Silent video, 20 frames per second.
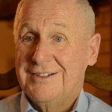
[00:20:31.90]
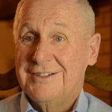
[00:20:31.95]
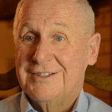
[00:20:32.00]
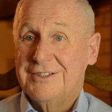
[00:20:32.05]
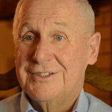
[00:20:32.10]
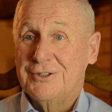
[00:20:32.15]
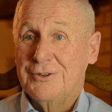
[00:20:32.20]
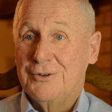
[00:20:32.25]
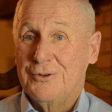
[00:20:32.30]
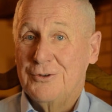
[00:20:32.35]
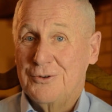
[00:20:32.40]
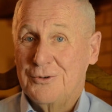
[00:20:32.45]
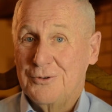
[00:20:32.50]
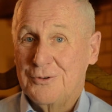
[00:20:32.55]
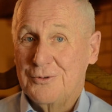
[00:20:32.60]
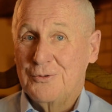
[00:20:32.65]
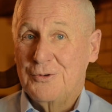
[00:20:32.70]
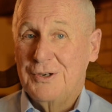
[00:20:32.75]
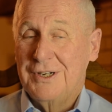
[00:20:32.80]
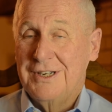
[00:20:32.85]
So
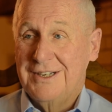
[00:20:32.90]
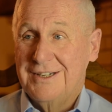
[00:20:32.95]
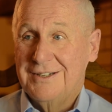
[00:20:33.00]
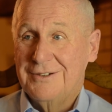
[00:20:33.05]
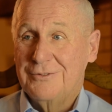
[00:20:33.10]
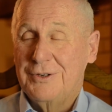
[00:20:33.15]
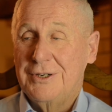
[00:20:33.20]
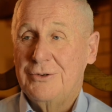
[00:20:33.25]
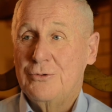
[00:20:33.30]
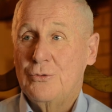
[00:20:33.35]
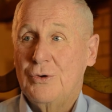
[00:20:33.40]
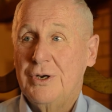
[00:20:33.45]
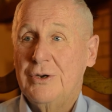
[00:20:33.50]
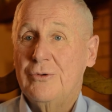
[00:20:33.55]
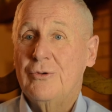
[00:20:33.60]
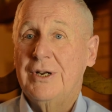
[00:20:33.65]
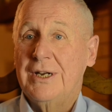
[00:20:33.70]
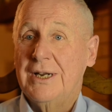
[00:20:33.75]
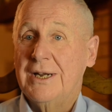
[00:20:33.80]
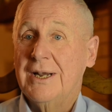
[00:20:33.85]
we
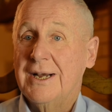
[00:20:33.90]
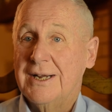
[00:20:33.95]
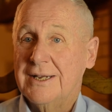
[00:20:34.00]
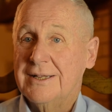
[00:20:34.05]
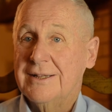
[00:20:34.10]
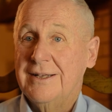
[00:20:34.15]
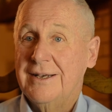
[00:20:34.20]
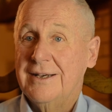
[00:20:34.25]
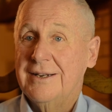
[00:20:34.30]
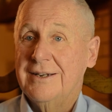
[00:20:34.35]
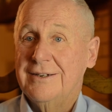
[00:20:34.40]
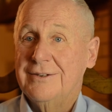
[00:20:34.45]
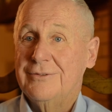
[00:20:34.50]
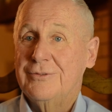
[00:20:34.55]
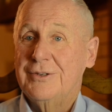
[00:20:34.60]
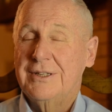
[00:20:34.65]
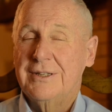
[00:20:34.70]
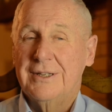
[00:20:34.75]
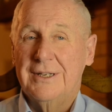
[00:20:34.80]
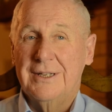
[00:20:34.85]
really like that, and
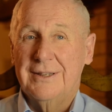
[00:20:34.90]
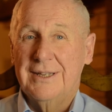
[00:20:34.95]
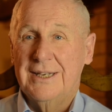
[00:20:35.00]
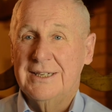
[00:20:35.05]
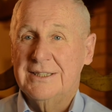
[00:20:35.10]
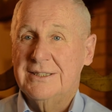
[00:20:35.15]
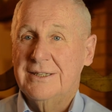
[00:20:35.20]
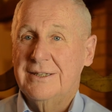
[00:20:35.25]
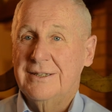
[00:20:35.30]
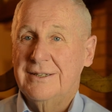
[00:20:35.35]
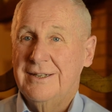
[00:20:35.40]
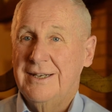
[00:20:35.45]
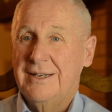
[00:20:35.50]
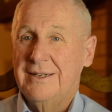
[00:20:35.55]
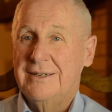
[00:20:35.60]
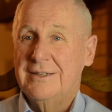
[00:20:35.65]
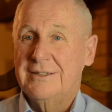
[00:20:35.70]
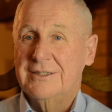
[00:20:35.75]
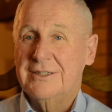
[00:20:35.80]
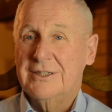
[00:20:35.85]
we think
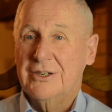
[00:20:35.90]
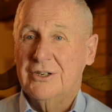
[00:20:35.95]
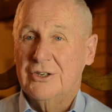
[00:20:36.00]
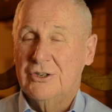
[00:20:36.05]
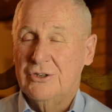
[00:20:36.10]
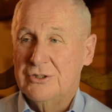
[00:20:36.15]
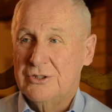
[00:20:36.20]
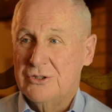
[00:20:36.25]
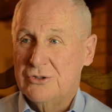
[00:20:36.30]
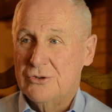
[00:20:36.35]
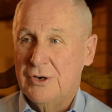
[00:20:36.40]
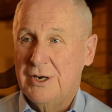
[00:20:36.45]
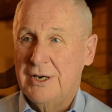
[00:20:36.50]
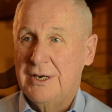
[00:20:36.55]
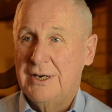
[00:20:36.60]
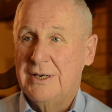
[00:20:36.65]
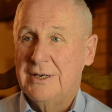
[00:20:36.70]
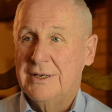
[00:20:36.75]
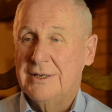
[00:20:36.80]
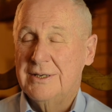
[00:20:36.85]
that is good
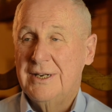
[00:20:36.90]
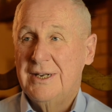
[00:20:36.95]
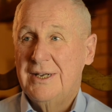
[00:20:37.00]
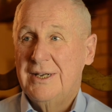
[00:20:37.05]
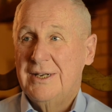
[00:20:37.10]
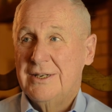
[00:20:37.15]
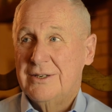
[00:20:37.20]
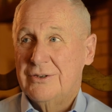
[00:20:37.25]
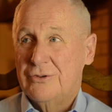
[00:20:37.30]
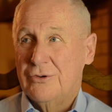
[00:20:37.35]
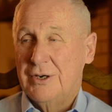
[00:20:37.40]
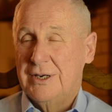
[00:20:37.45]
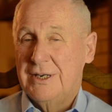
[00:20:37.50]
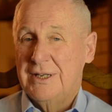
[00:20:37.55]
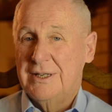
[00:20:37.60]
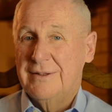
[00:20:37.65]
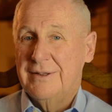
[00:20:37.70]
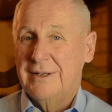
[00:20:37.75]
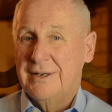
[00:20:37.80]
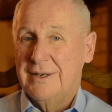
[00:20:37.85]
training, and
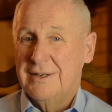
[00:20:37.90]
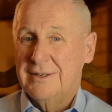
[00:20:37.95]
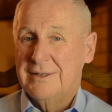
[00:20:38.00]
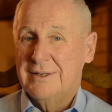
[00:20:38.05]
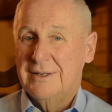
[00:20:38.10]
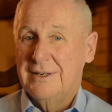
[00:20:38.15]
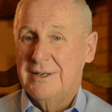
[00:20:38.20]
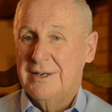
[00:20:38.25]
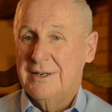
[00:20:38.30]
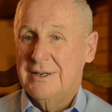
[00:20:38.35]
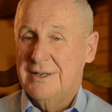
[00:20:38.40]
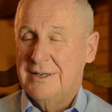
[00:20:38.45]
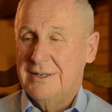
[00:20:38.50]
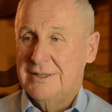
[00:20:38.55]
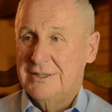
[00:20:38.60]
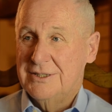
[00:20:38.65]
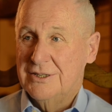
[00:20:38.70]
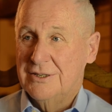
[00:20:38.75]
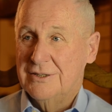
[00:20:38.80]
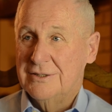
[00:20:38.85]
training that a lot of
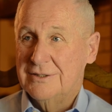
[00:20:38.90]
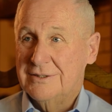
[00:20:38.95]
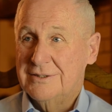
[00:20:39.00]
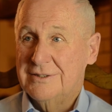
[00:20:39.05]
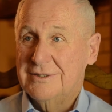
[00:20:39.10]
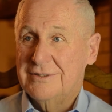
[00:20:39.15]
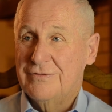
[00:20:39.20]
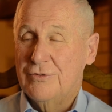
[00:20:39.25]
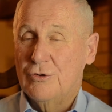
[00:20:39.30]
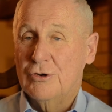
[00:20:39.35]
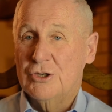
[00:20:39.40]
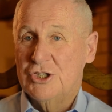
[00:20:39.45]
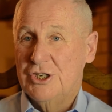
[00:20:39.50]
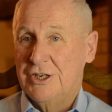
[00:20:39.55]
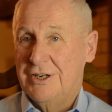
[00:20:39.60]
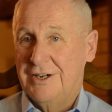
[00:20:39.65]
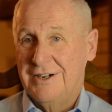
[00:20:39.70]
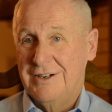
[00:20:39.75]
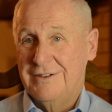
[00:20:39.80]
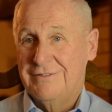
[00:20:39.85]
kids aren't
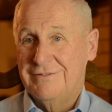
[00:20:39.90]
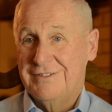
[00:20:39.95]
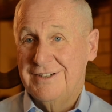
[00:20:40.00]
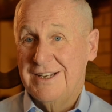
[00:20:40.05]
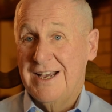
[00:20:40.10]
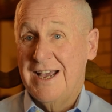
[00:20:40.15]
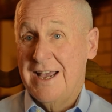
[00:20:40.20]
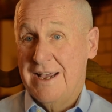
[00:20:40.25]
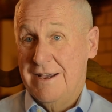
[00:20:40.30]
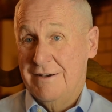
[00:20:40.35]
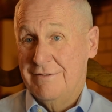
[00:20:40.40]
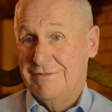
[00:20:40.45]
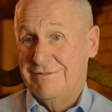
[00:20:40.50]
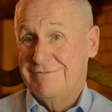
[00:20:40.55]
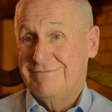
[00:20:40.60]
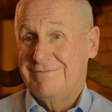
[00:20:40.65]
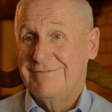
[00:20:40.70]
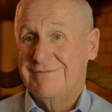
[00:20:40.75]
fortunate enough to have.